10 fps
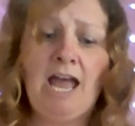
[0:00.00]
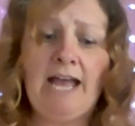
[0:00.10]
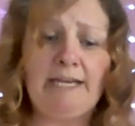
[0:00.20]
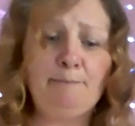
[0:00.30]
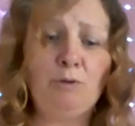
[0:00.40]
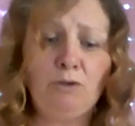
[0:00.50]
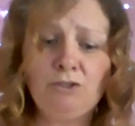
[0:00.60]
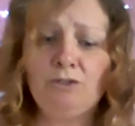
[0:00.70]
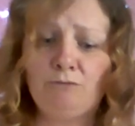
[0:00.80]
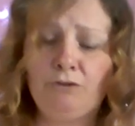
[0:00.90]
An
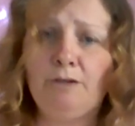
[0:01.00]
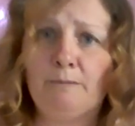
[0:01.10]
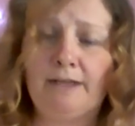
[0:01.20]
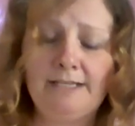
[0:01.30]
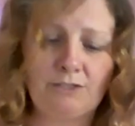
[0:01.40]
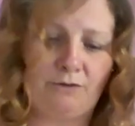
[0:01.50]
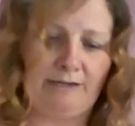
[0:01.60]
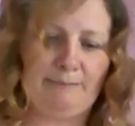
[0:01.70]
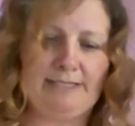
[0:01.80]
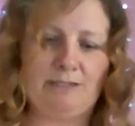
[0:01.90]
important room this,
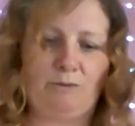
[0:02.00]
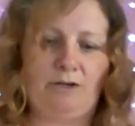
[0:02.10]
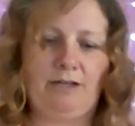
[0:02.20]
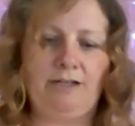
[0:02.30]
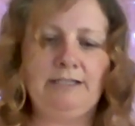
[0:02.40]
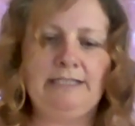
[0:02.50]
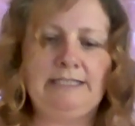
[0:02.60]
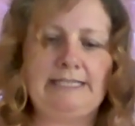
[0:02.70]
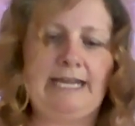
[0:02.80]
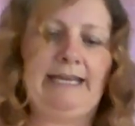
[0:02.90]
cried Mr. Wonka,
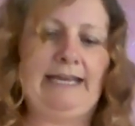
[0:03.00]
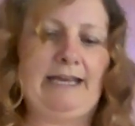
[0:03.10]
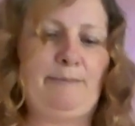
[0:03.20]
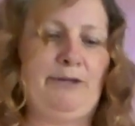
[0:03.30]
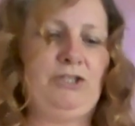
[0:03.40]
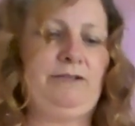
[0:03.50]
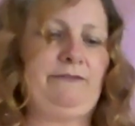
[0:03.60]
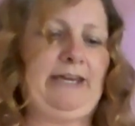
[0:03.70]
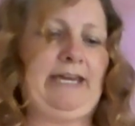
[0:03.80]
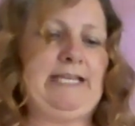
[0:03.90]
taking a bunch
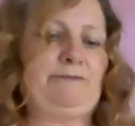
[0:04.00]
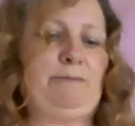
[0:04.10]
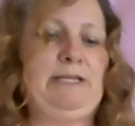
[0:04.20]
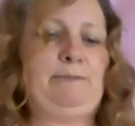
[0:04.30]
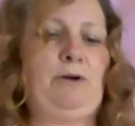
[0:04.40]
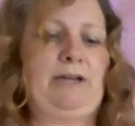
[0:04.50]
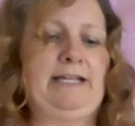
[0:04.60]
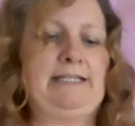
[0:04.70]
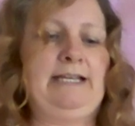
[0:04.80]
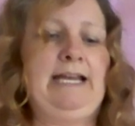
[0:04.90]
of keys from his
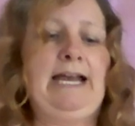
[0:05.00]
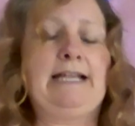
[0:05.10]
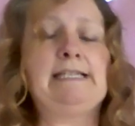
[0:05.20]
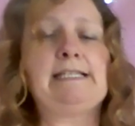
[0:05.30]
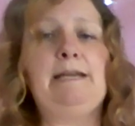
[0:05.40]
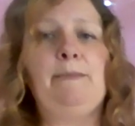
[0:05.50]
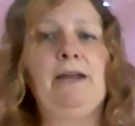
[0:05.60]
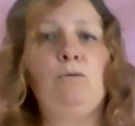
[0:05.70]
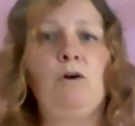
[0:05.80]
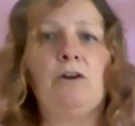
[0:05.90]
pocket and
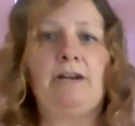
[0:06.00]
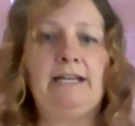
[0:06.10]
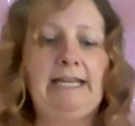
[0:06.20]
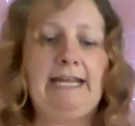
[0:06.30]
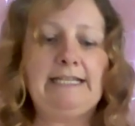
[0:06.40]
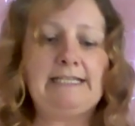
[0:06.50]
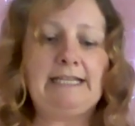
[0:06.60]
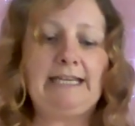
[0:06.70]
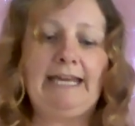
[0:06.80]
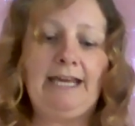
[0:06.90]
slipping one into
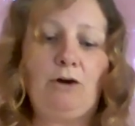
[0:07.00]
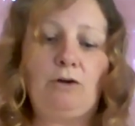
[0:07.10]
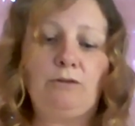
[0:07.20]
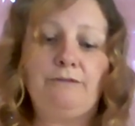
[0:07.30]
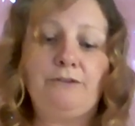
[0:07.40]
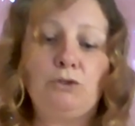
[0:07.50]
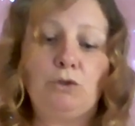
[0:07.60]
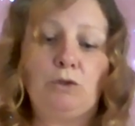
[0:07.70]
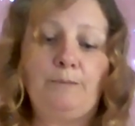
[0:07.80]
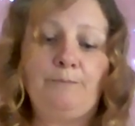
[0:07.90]
the keyhole of the
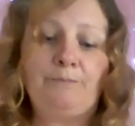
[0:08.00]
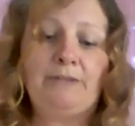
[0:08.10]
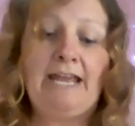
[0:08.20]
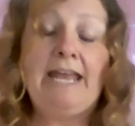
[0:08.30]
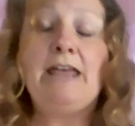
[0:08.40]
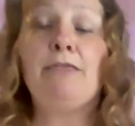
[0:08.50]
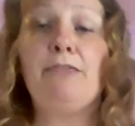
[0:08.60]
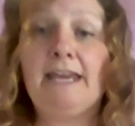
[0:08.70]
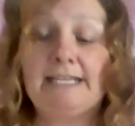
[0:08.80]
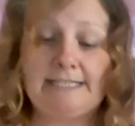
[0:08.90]
door.
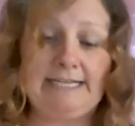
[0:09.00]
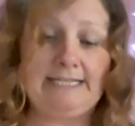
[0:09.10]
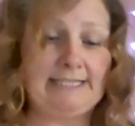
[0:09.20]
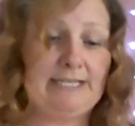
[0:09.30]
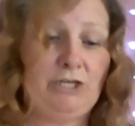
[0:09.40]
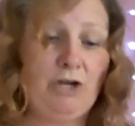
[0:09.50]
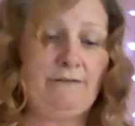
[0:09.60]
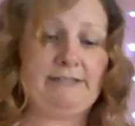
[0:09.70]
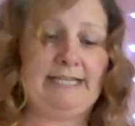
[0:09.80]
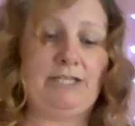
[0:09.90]
This is the
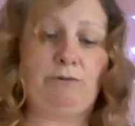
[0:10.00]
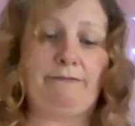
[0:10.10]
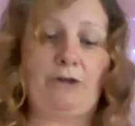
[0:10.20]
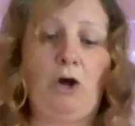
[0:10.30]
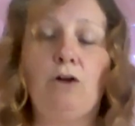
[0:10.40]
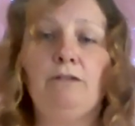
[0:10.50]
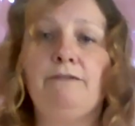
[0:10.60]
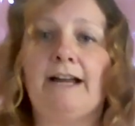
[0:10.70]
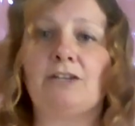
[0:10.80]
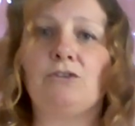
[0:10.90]
nerve centre of the whole
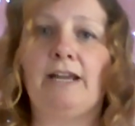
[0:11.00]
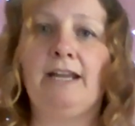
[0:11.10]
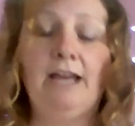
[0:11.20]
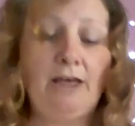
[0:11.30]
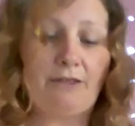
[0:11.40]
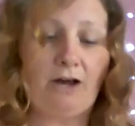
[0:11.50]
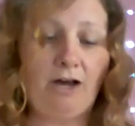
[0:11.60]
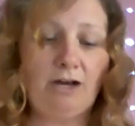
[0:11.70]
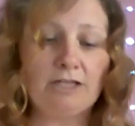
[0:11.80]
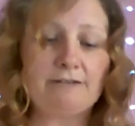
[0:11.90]
factory, the
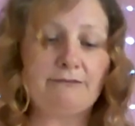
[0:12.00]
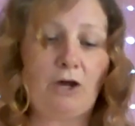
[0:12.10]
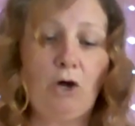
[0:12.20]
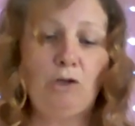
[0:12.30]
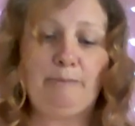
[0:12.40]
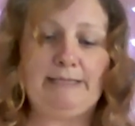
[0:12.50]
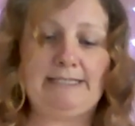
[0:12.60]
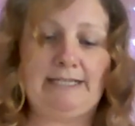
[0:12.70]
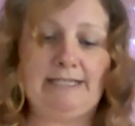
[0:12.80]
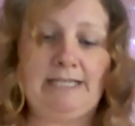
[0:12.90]
heart of the whole
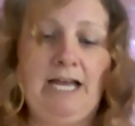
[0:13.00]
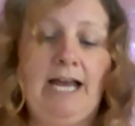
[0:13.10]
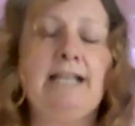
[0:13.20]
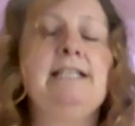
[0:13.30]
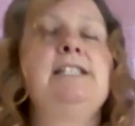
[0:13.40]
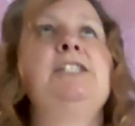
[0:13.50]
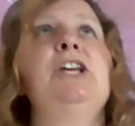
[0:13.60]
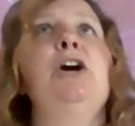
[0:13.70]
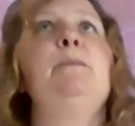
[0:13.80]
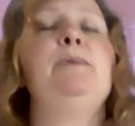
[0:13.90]
business, and
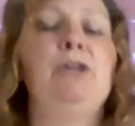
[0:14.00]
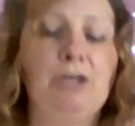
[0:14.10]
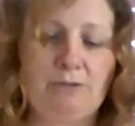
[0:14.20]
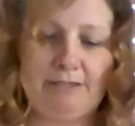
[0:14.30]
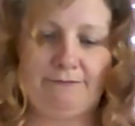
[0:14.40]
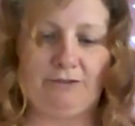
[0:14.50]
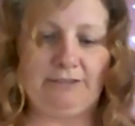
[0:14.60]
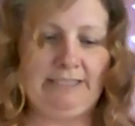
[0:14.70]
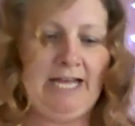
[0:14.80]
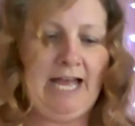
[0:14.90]
so beautiful.